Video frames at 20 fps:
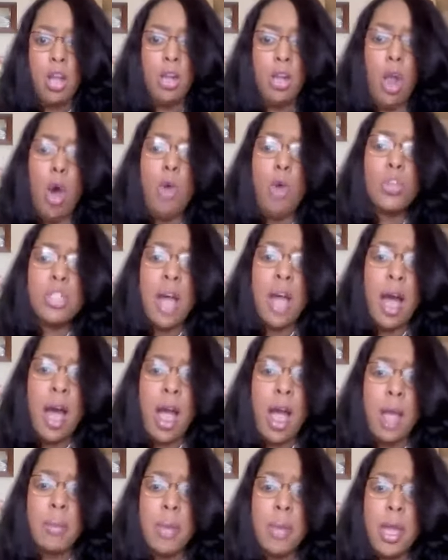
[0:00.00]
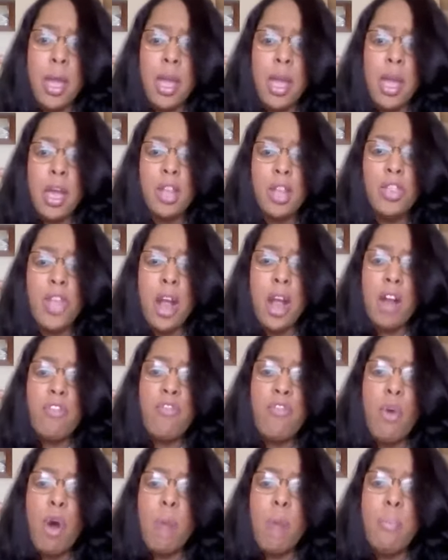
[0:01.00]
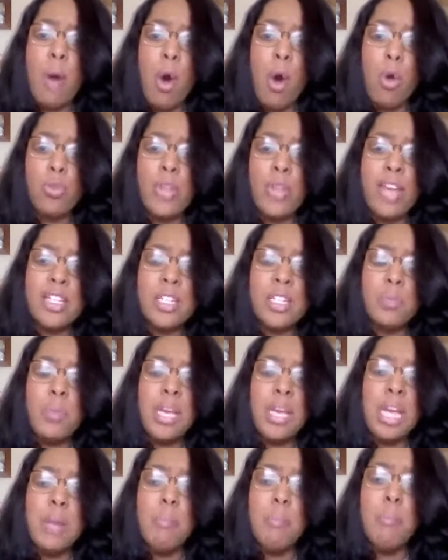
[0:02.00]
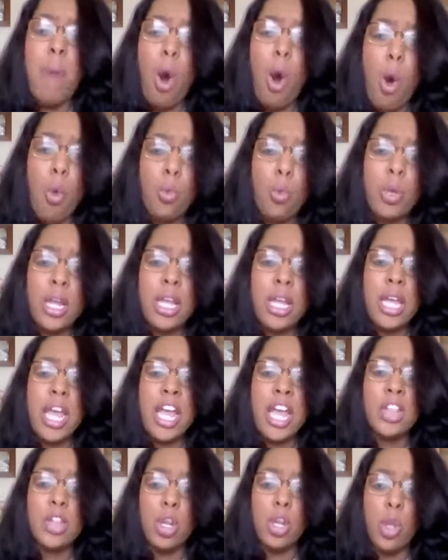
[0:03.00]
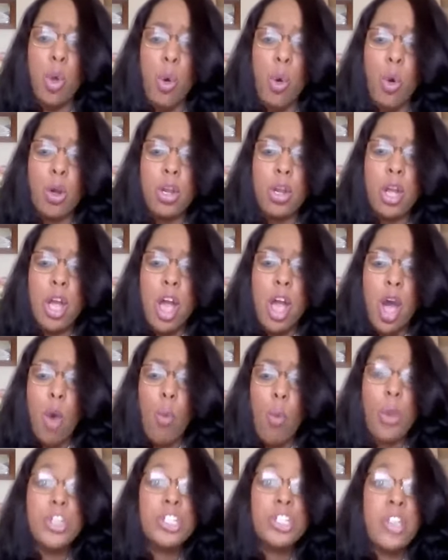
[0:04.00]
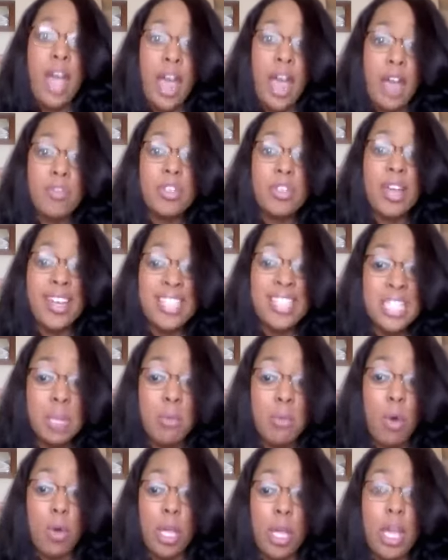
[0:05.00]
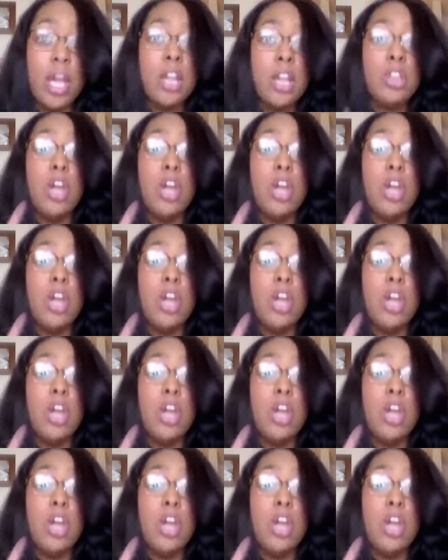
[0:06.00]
Long time, therefore, bold they speaking boldly in the Lord which gave testimony.